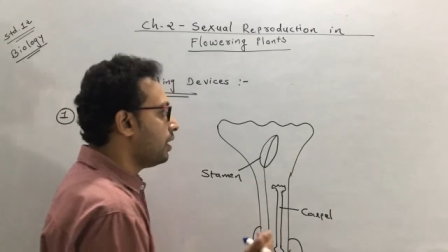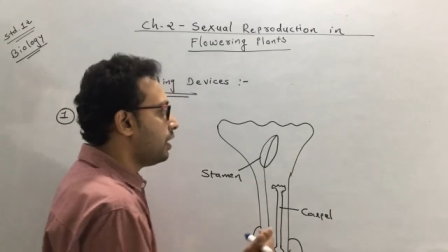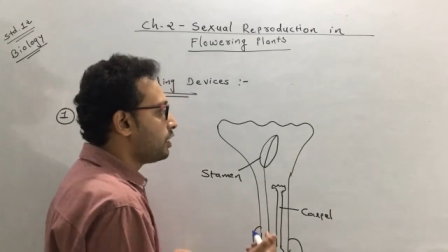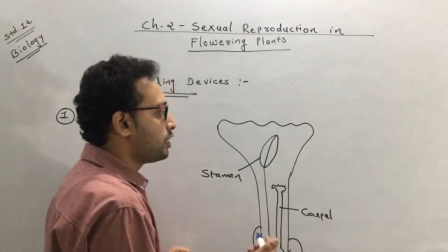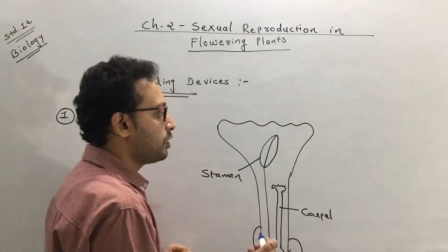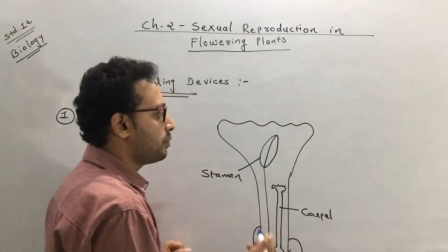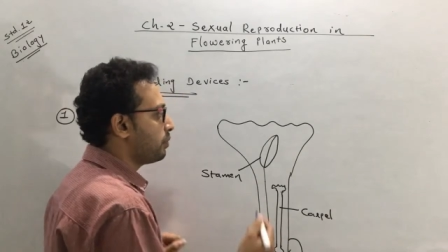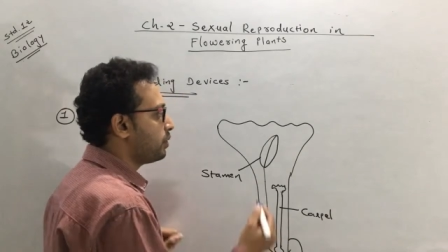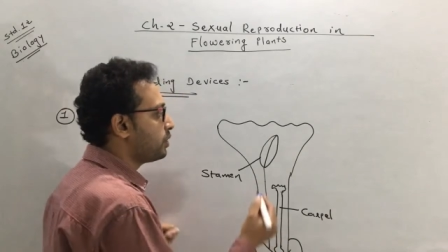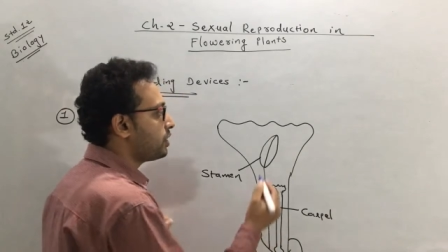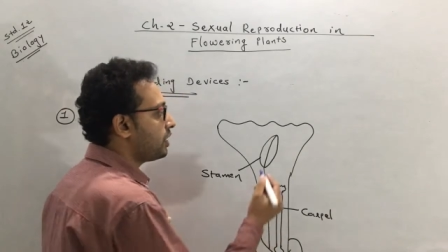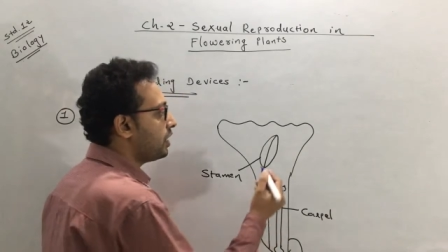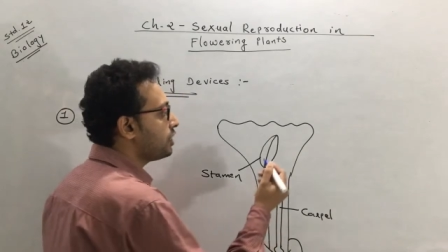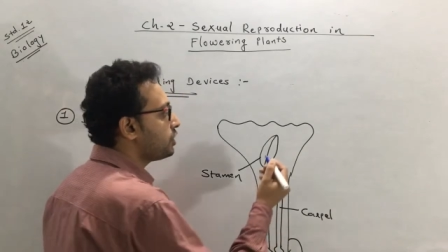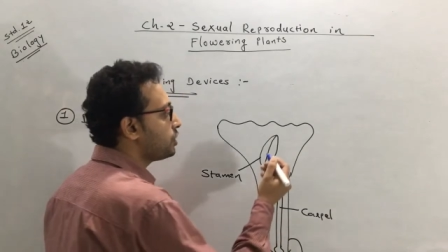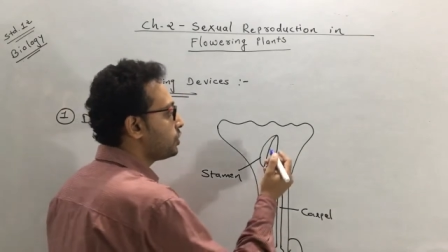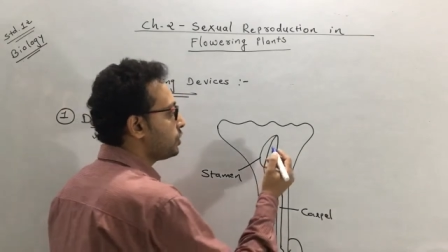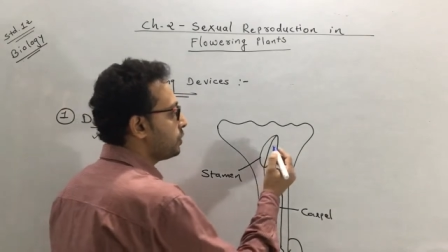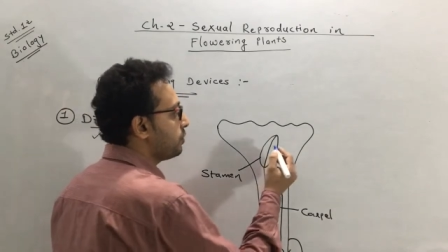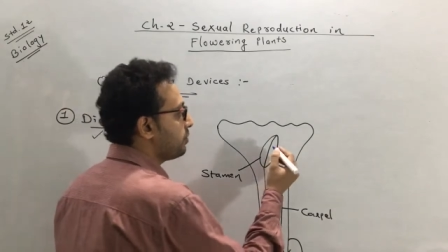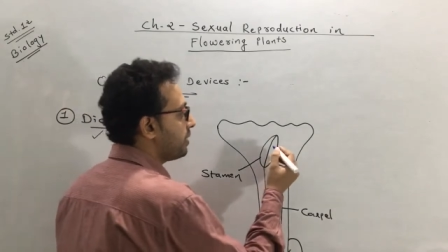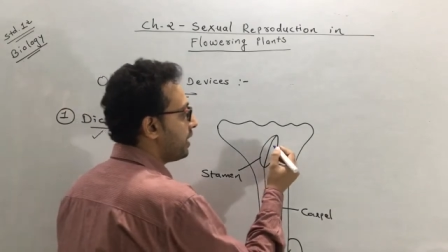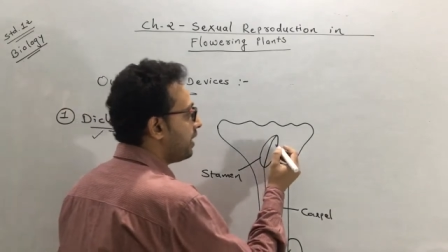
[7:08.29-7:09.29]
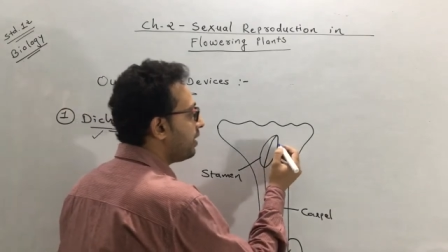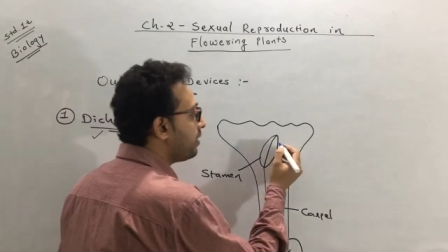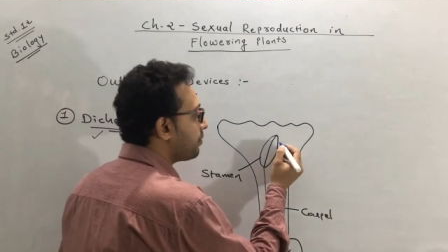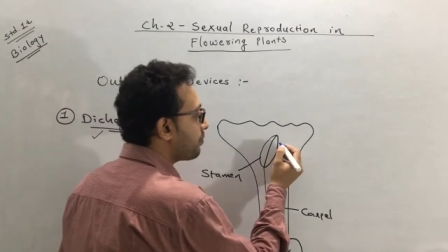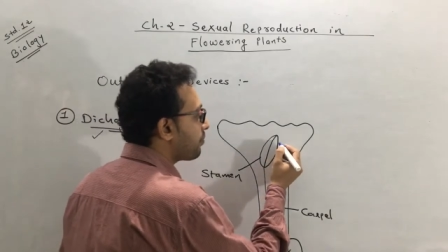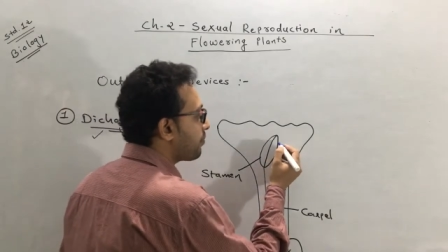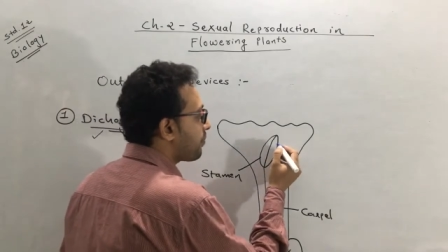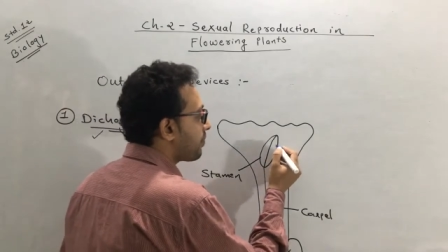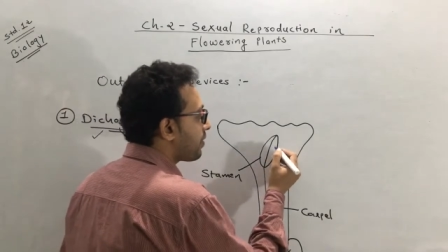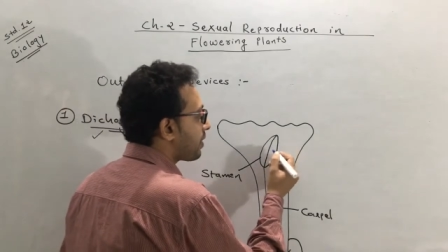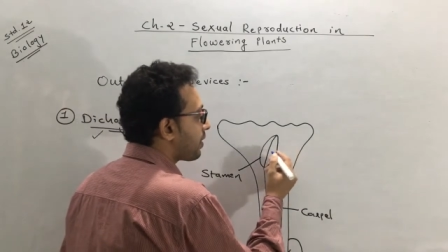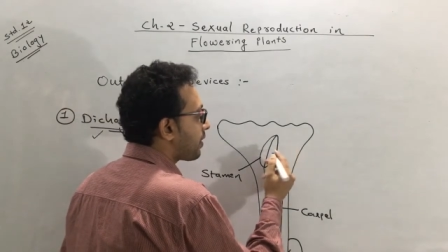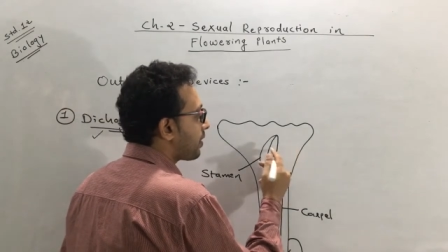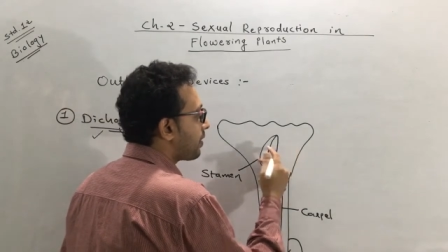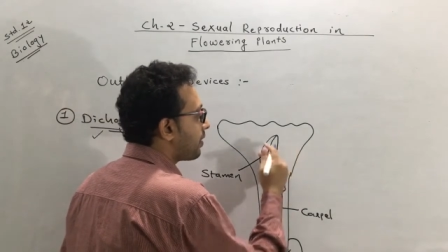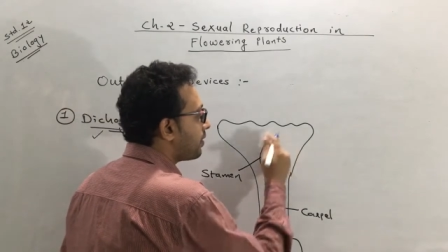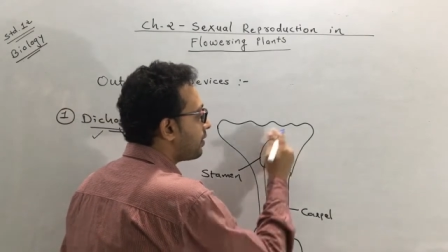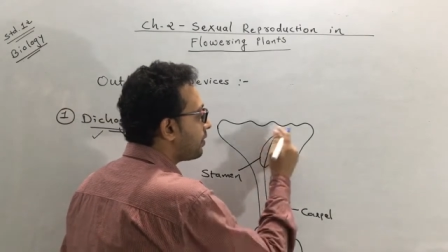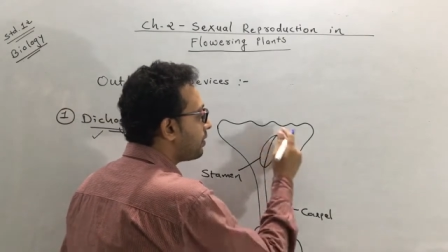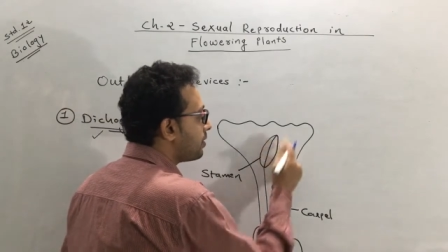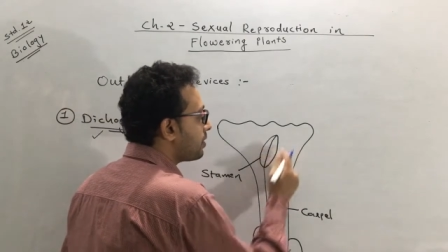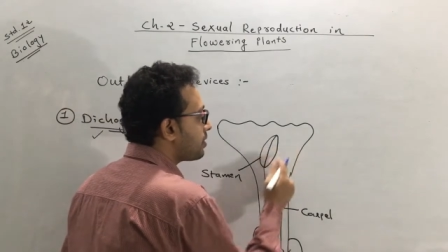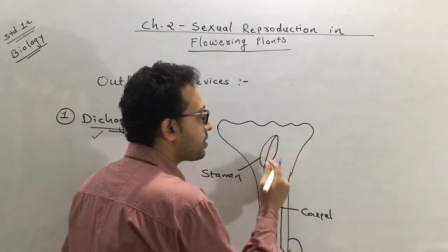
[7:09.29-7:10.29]
Suppose assume that
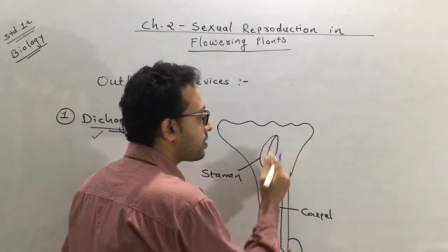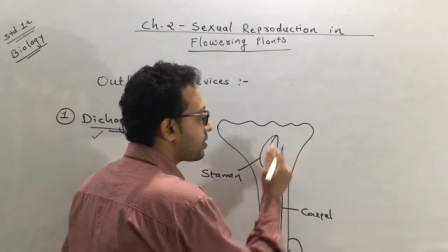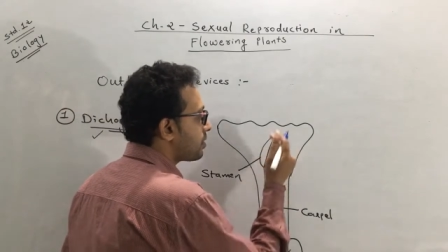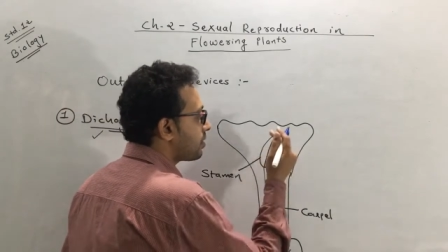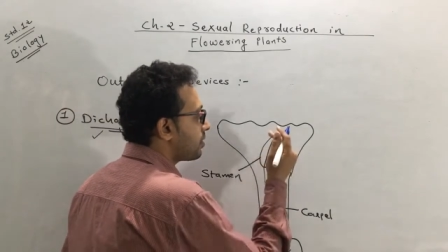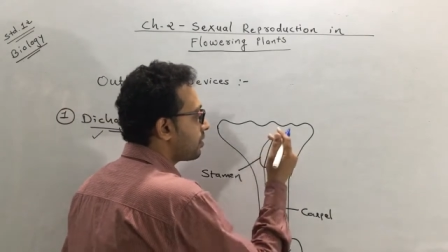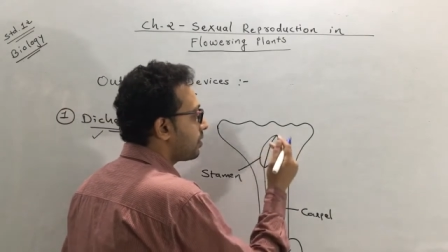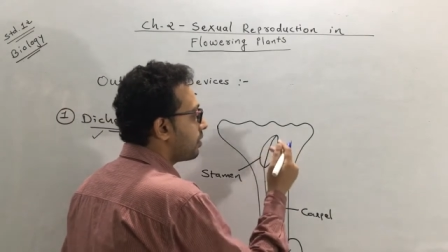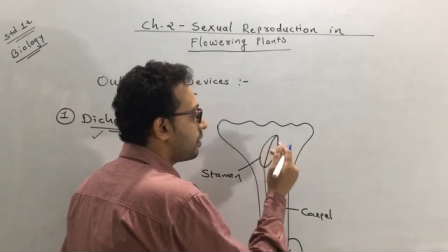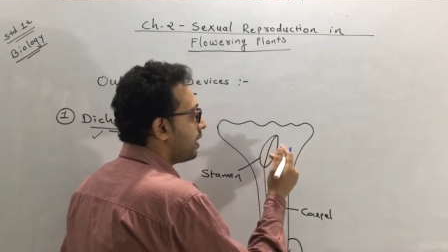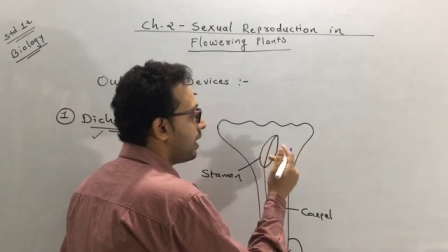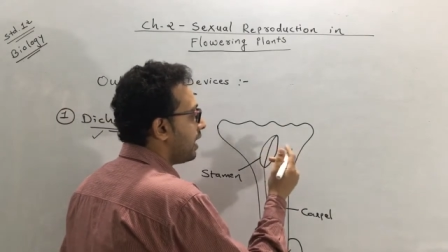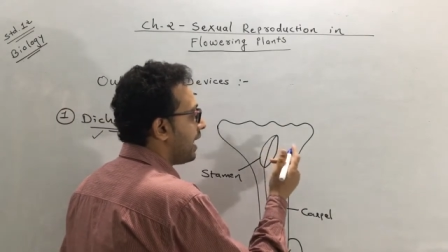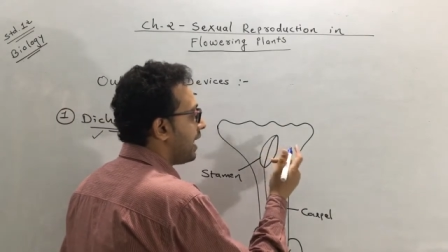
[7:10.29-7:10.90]
this